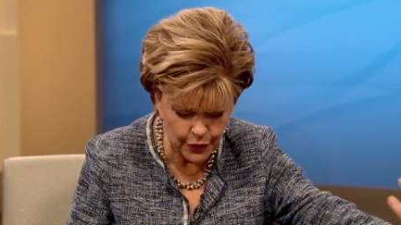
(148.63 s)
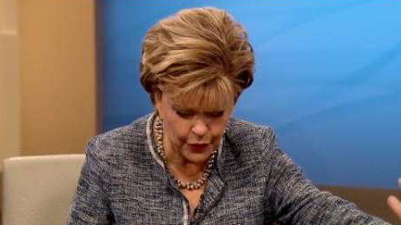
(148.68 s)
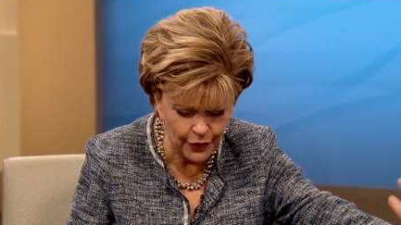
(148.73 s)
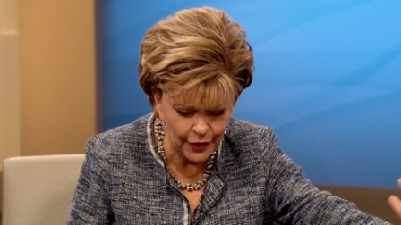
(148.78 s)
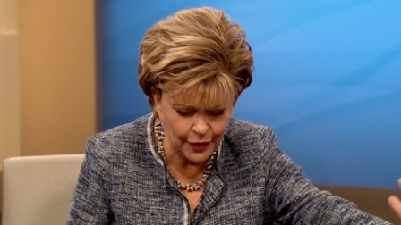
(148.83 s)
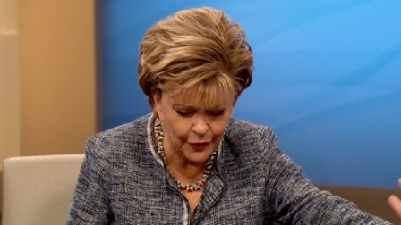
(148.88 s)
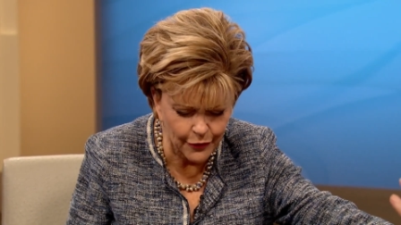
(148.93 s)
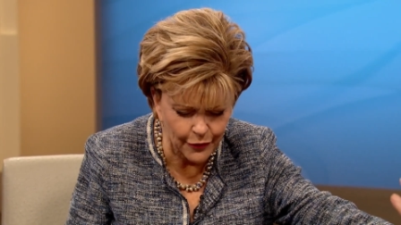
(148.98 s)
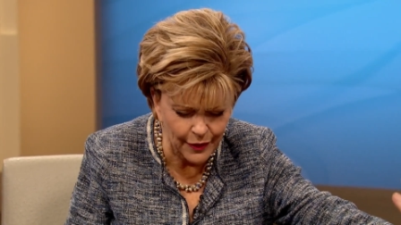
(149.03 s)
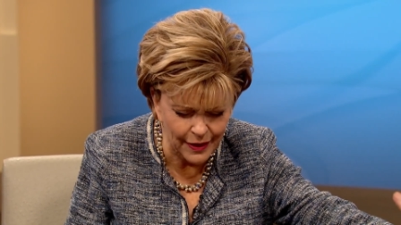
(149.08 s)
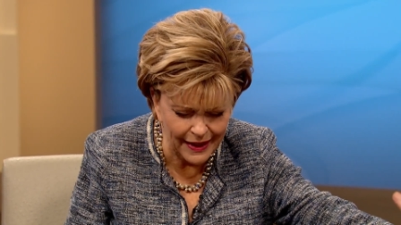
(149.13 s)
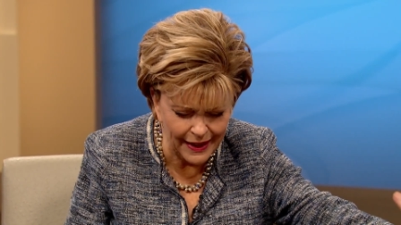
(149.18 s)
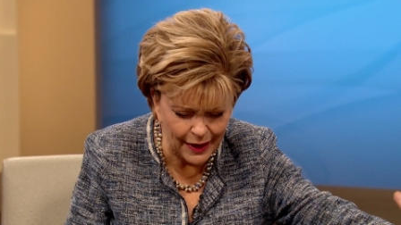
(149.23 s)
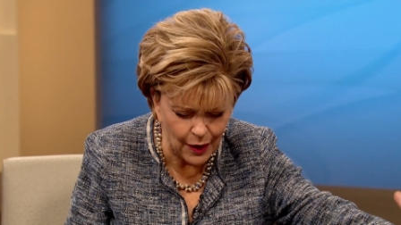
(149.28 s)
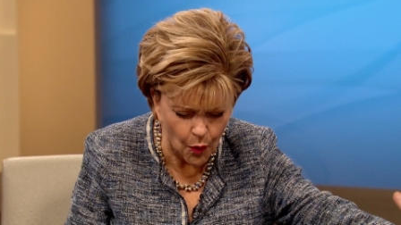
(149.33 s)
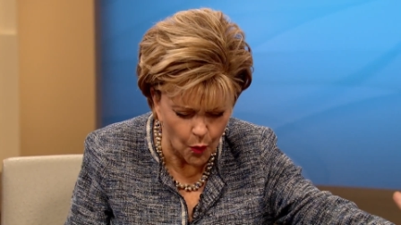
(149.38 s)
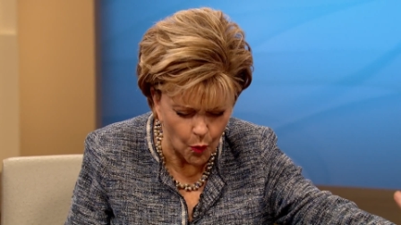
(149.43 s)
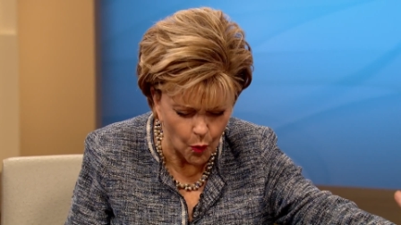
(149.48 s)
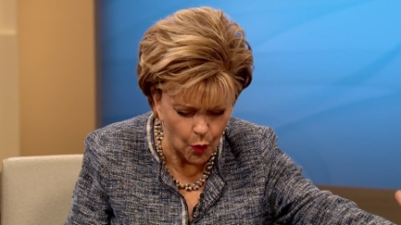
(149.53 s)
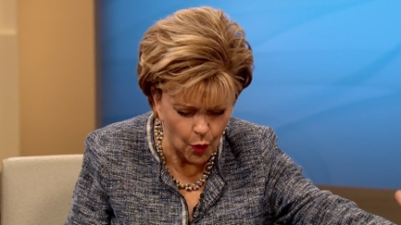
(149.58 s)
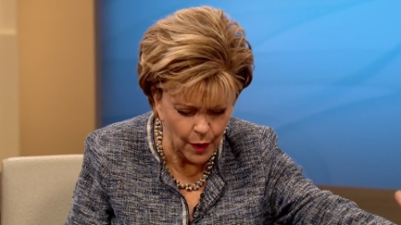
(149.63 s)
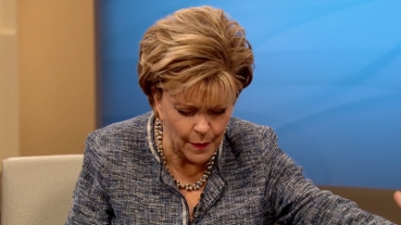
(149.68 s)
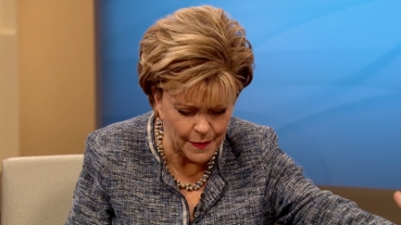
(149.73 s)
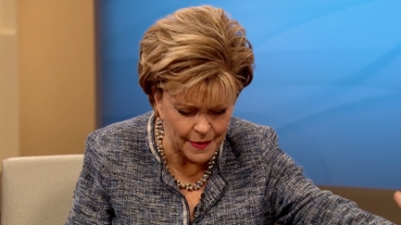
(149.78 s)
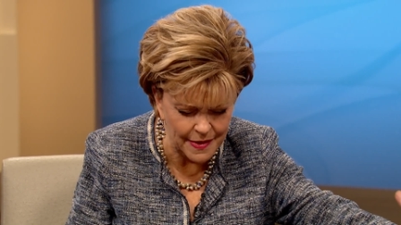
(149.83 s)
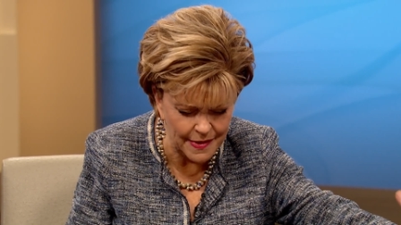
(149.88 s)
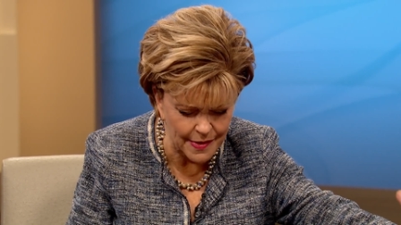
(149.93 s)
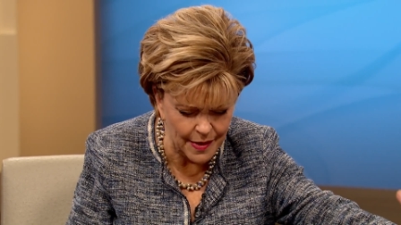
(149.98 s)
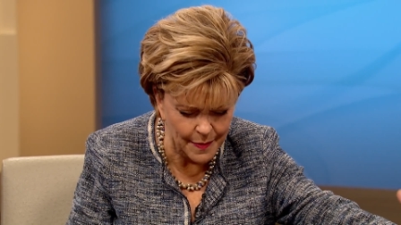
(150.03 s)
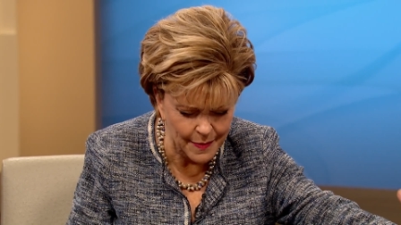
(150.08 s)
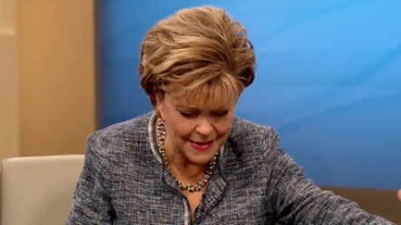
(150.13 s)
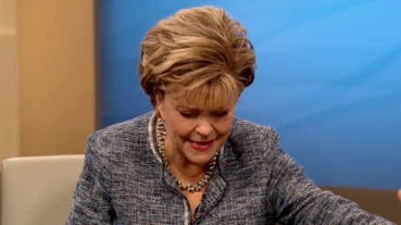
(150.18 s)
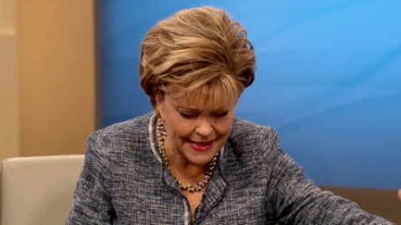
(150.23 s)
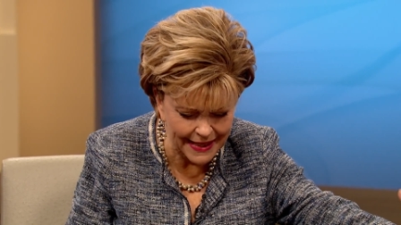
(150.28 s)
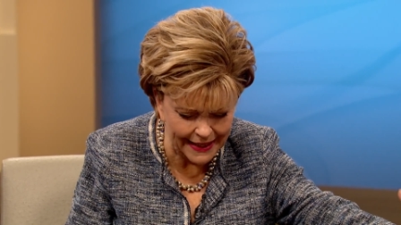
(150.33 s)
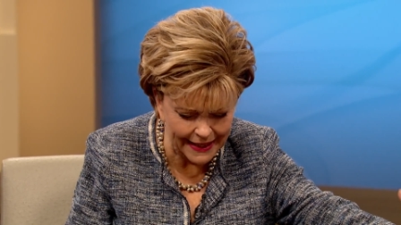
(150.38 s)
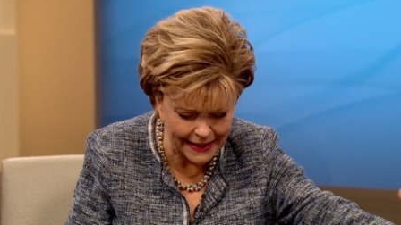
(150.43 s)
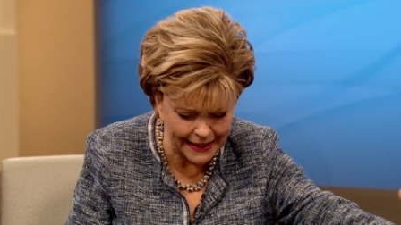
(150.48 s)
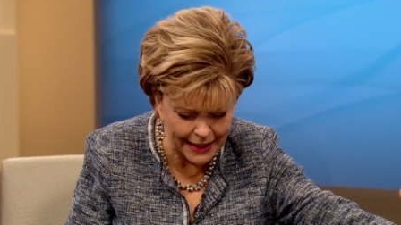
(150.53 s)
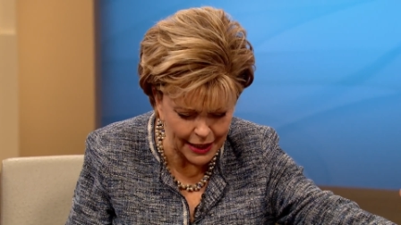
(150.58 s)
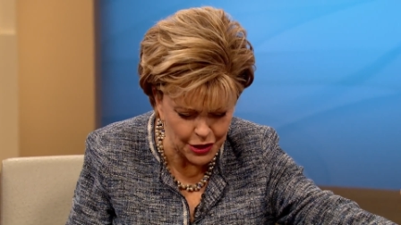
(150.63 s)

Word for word: You're going to feel like a warmth. It's almost like an